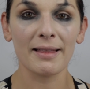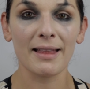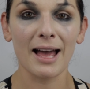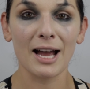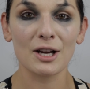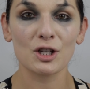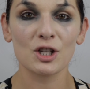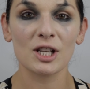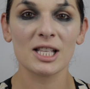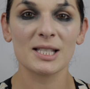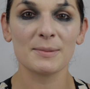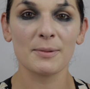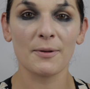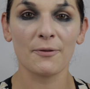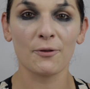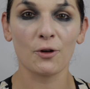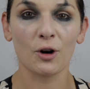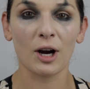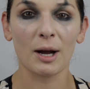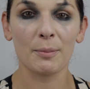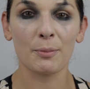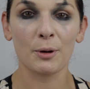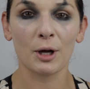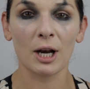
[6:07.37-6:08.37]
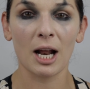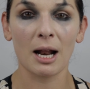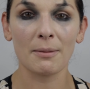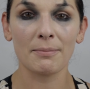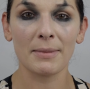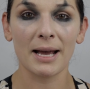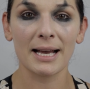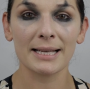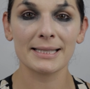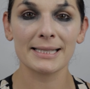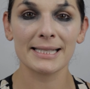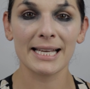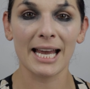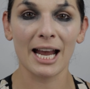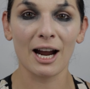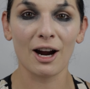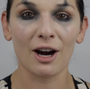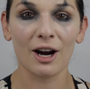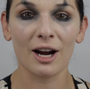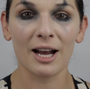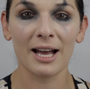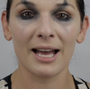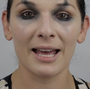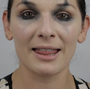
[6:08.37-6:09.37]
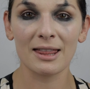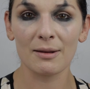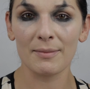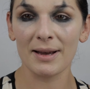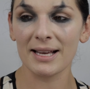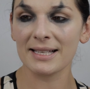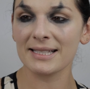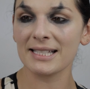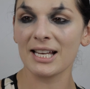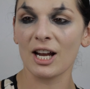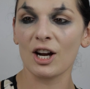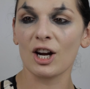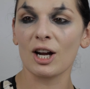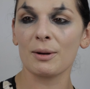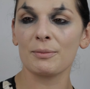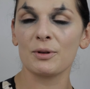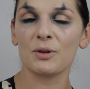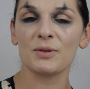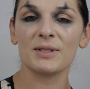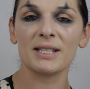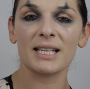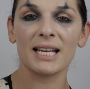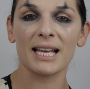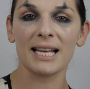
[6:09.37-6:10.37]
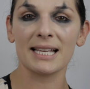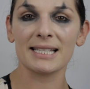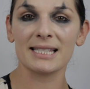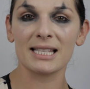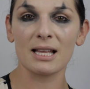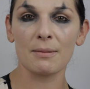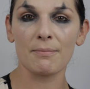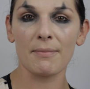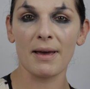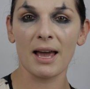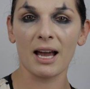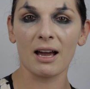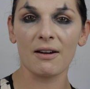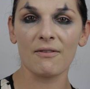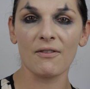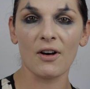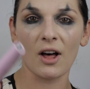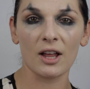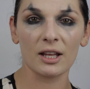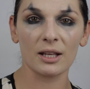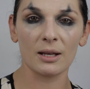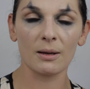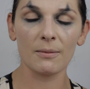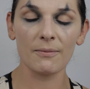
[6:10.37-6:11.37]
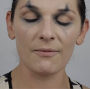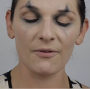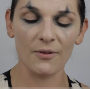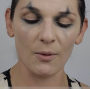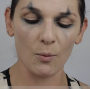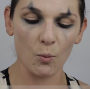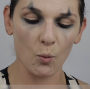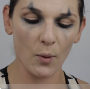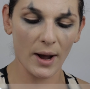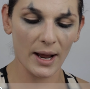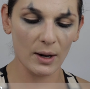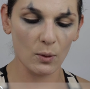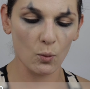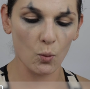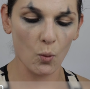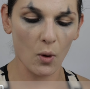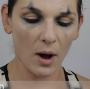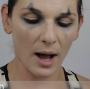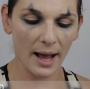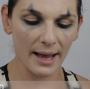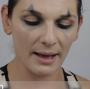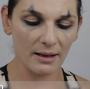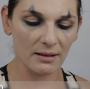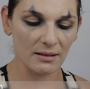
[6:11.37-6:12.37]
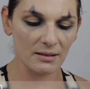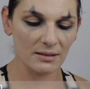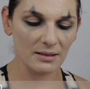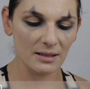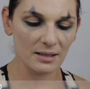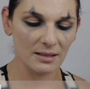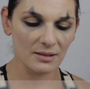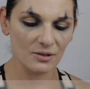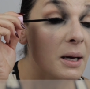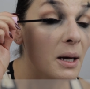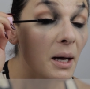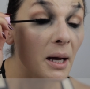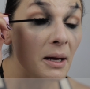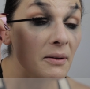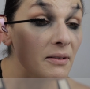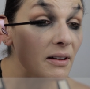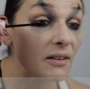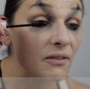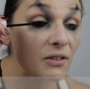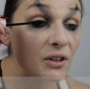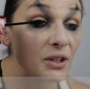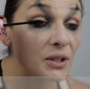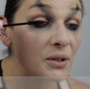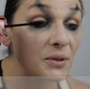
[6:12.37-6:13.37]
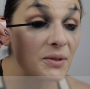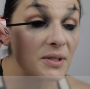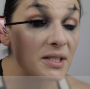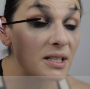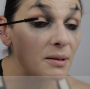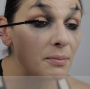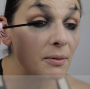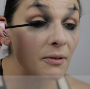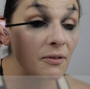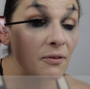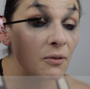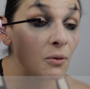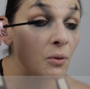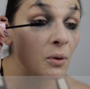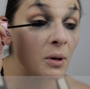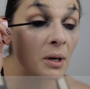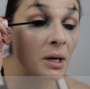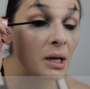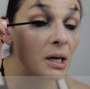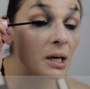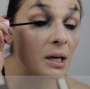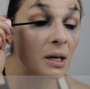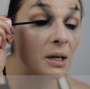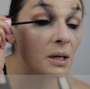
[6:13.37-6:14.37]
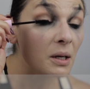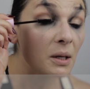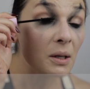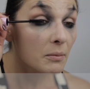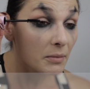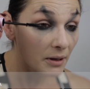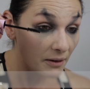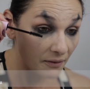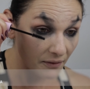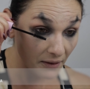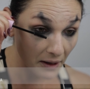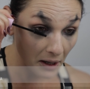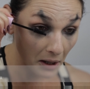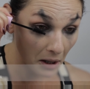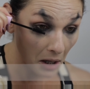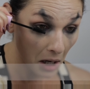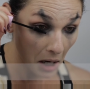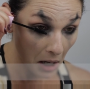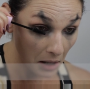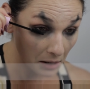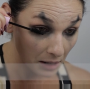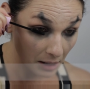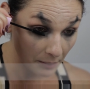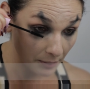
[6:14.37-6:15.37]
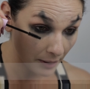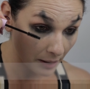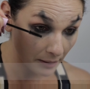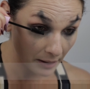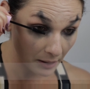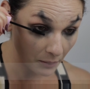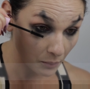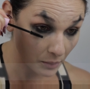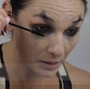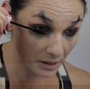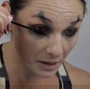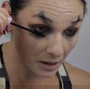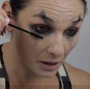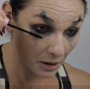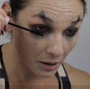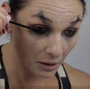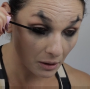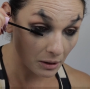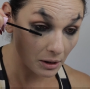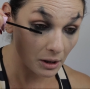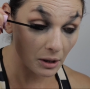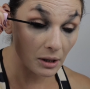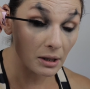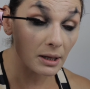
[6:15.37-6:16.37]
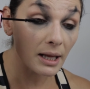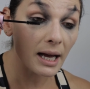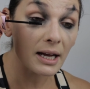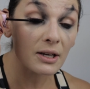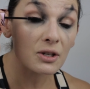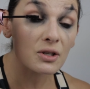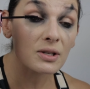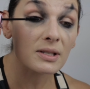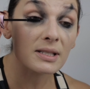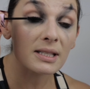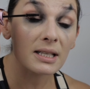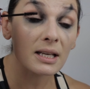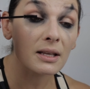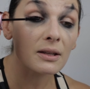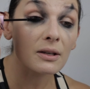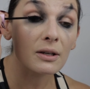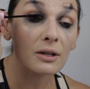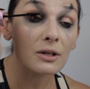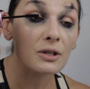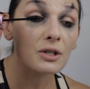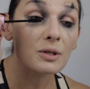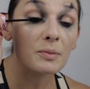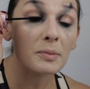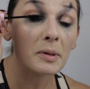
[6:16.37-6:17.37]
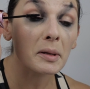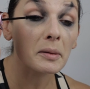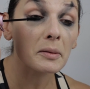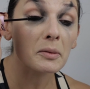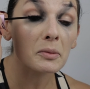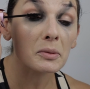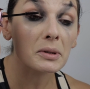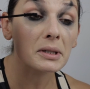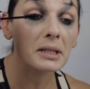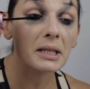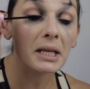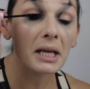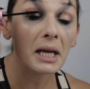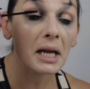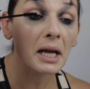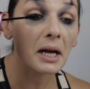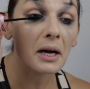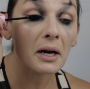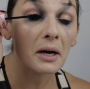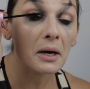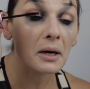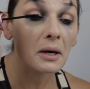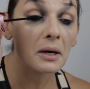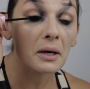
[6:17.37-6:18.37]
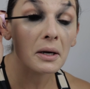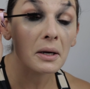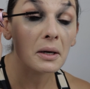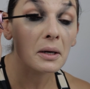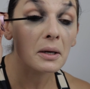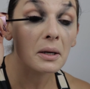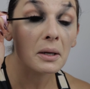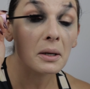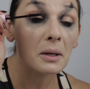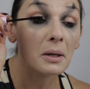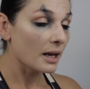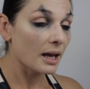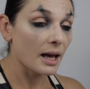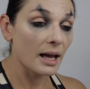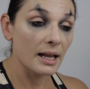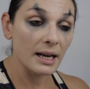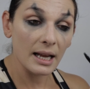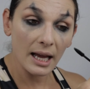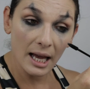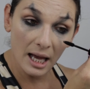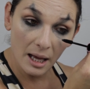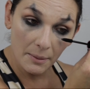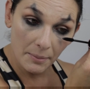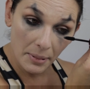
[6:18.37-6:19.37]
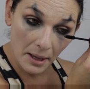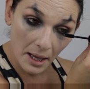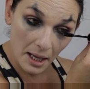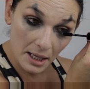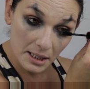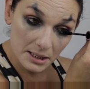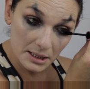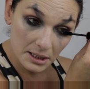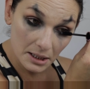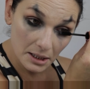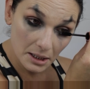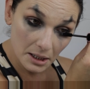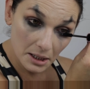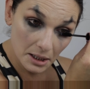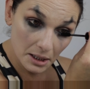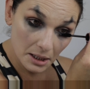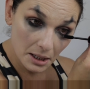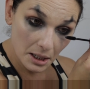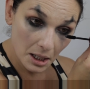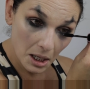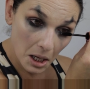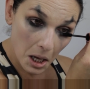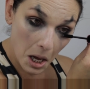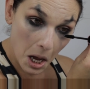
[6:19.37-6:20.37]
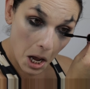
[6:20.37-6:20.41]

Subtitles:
lashes before I put on mascara, and the mascara I'm using is the Mega Volume from Wet n Wild. I've never used it before. I figure Harley probably wouldn't curl her lashes either. She probably wouldn't care. Kind of haphazard.